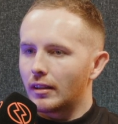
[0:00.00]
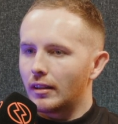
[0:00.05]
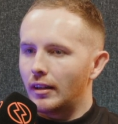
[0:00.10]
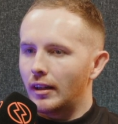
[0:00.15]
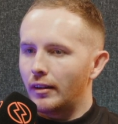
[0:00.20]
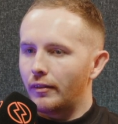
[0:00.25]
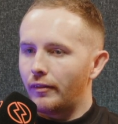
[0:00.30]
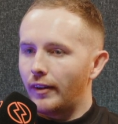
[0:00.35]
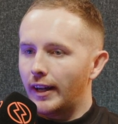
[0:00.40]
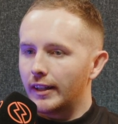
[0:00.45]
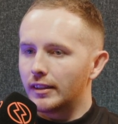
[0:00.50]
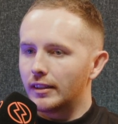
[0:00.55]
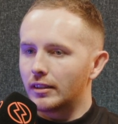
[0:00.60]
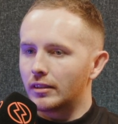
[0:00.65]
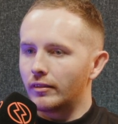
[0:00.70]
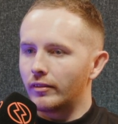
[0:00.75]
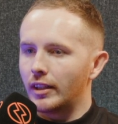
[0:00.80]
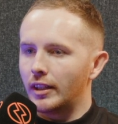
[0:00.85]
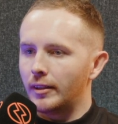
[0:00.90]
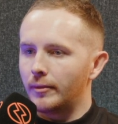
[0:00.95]

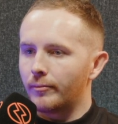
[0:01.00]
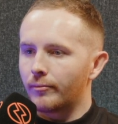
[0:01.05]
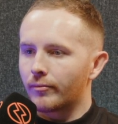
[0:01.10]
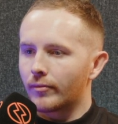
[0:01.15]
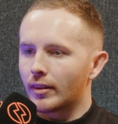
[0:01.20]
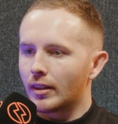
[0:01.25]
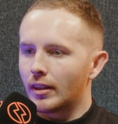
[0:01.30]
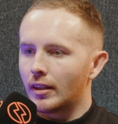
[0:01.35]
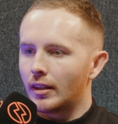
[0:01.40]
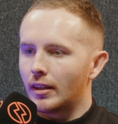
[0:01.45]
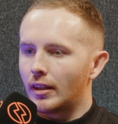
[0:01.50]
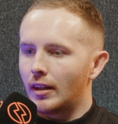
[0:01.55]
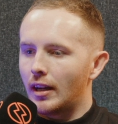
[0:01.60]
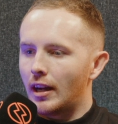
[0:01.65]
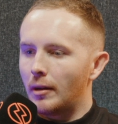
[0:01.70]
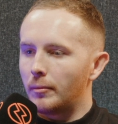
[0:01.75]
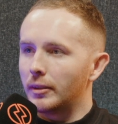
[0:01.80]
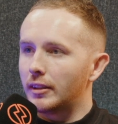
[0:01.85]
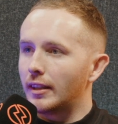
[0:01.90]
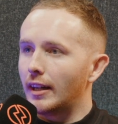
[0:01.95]
of that.
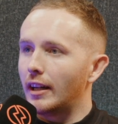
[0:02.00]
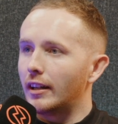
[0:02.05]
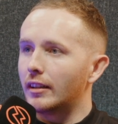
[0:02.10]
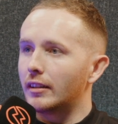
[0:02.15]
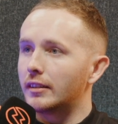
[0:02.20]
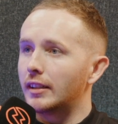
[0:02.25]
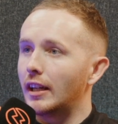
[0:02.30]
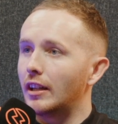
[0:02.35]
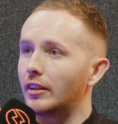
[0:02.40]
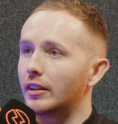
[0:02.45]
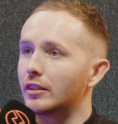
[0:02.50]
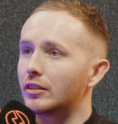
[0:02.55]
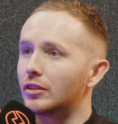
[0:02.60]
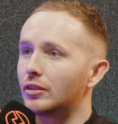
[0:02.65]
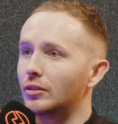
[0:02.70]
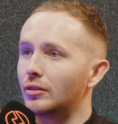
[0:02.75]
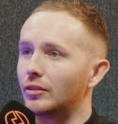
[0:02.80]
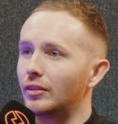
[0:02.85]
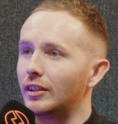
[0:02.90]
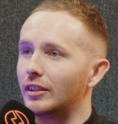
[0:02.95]
I'll be telling
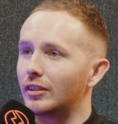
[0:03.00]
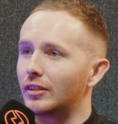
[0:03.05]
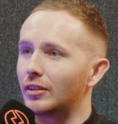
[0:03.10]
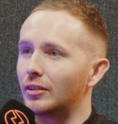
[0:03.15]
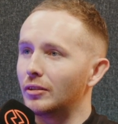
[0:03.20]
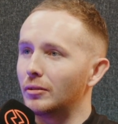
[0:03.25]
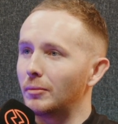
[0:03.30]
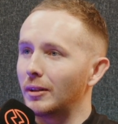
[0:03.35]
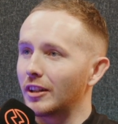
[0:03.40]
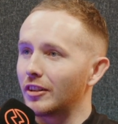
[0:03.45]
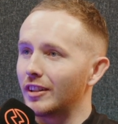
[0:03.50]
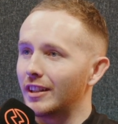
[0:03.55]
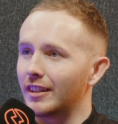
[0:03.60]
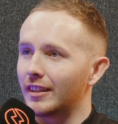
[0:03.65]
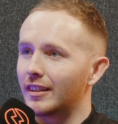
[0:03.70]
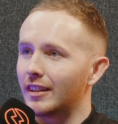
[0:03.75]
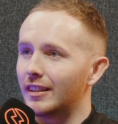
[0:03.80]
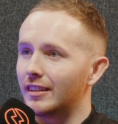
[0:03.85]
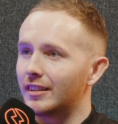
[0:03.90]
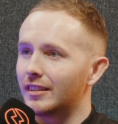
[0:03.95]
stories to my
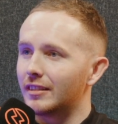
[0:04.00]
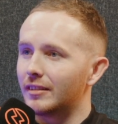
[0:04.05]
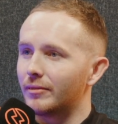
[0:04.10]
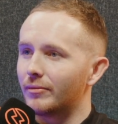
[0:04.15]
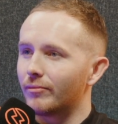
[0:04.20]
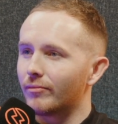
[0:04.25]
grandkids.